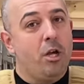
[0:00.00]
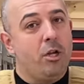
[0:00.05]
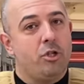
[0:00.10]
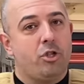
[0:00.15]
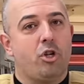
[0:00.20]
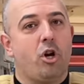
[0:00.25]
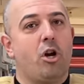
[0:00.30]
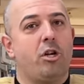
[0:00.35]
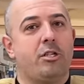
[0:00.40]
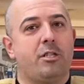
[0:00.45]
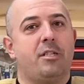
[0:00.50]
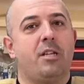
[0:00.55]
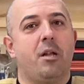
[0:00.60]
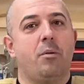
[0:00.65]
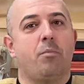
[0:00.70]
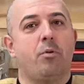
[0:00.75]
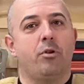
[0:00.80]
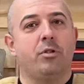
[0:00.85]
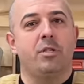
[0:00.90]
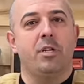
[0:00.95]
Charge
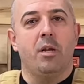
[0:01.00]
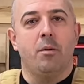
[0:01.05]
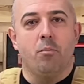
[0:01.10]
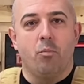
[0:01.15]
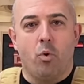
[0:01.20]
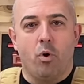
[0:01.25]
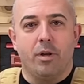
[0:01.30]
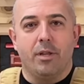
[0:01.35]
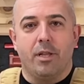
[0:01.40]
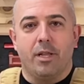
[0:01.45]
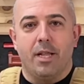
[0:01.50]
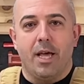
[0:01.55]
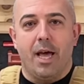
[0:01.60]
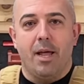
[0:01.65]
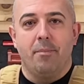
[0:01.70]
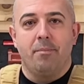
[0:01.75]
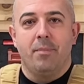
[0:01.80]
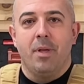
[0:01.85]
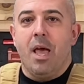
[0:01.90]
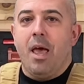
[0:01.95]
10% more than
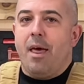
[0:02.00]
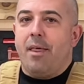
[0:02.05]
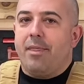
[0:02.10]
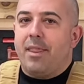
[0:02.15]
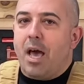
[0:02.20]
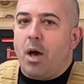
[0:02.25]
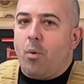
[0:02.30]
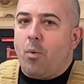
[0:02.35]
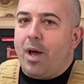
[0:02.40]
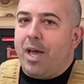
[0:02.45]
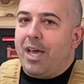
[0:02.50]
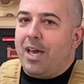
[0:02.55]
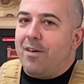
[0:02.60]
that. That way,